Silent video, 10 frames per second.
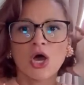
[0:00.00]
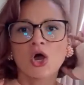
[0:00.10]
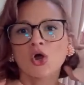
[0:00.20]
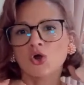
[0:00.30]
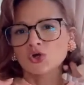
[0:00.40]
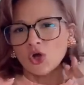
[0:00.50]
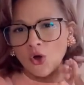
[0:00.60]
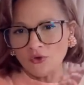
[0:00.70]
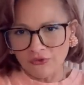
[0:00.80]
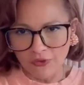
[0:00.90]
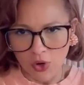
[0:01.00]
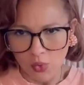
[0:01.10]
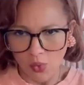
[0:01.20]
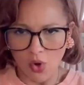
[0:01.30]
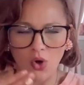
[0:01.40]
or go for a
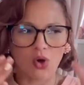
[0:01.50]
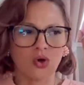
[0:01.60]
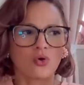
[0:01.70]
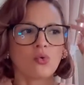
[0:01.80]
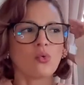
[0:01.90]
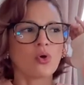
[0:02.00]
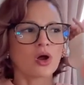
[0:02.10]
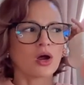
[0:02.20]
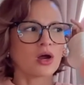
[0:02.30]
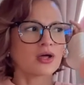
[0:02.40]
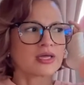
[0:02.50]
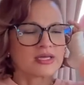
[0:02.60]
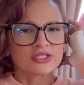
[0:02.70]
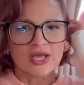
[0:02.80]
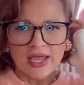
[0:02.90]
walk, or
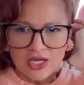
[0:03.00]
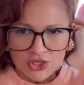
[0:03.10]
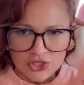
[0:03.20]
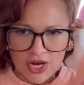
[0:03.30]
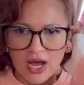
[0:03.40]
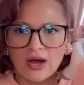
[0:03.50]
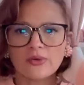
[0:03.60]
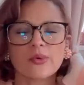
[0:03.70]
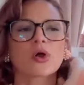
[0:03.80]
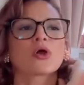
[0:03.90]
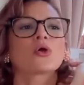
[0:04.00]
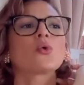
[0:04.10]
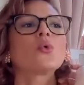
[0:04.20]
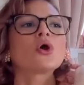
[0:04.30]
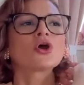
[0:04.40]
take a shower,
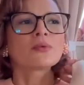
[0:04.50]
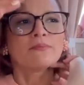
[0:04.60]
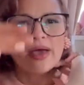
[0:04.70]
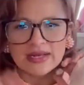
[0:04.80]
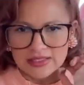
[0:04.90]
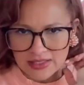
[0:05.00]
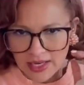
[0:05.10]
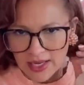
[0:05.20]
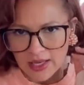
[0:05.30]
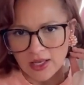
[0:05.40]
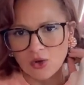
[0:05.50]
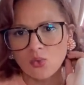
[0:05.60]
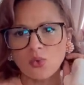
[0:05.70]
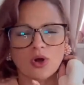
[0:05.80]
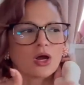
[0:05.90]
or meditate,
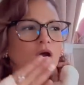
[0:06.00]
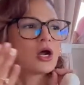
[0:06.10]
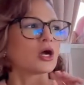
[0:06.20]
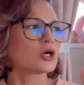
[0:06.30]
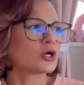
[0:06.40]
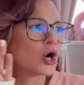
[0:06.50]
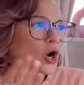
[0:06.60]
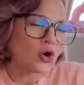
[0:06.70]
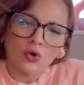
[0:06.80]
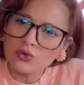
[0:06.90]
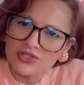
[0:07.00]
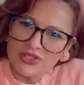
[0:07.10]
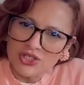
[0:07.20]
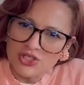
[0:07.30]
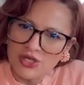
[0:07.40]
or go to
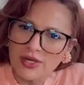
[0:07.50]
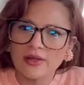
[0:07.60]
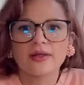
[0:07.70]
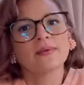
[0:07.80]
the gym,